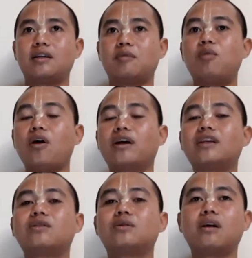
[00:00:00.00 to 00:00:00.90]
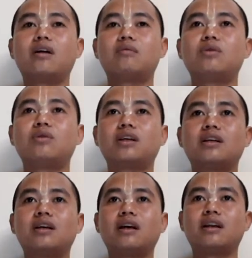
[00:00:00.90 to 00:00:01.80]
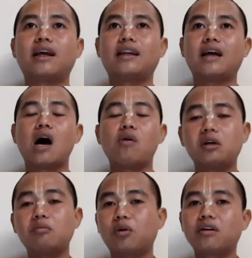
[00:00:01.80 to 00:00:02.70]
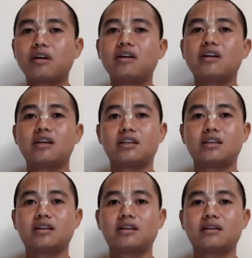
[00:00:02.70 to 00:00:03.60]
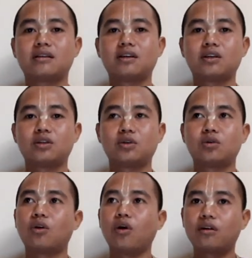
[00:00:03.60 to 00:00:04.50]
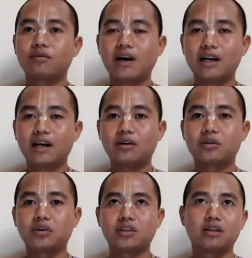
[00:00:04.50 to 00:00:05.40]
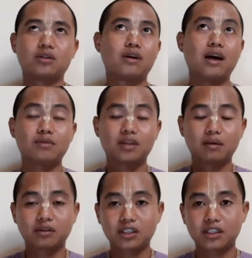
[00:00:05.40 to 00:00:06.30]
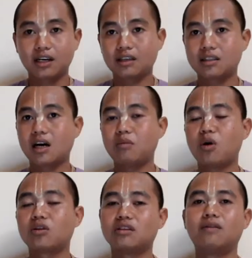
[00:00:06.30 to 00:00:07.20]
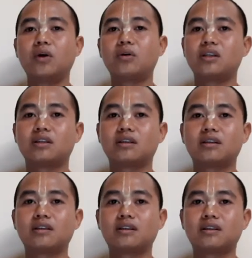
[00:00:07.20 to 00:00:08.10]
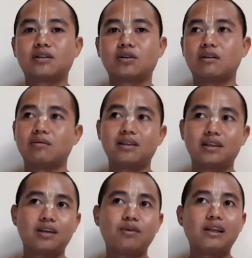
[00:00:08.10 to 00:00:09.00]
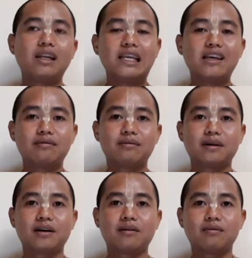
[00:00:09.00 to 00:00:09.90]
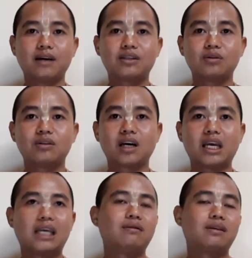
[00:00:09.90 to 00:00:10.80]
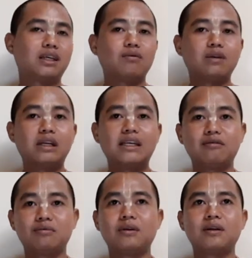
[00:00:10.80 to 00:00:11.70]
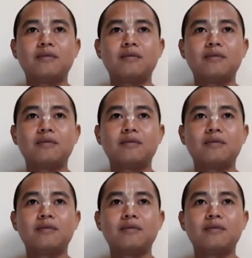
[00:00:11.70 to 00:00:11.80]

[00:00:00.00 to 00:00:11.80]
the point to Narad Muni that how important it is to glorify Lord Krishna, to have some Krishna Katha among the devotees. So even he will leave Vaikuntha, he will leave